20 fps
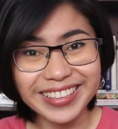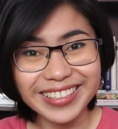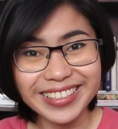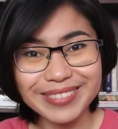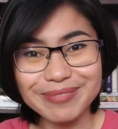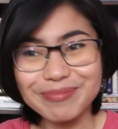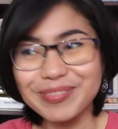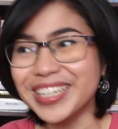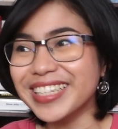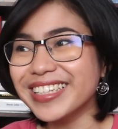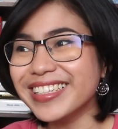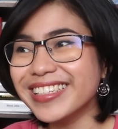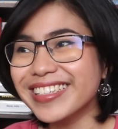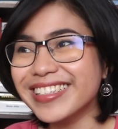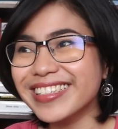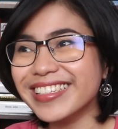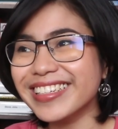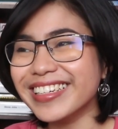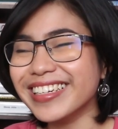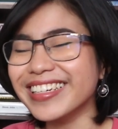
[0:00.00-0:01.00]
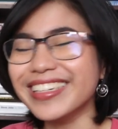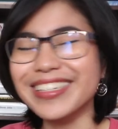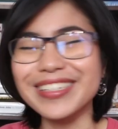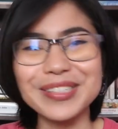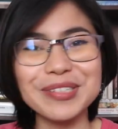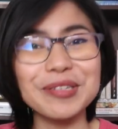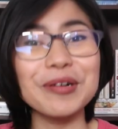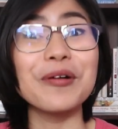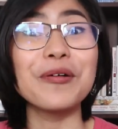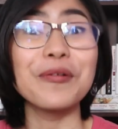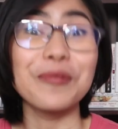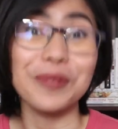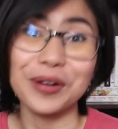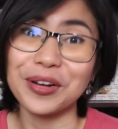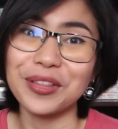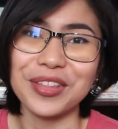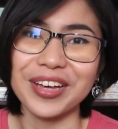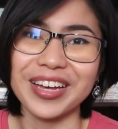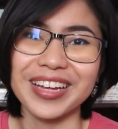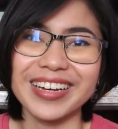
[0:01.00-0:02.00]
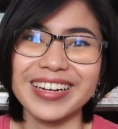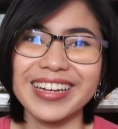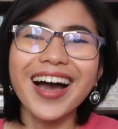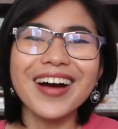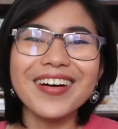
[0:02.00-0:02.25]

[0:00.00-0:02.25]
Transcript: it means it is so worth it.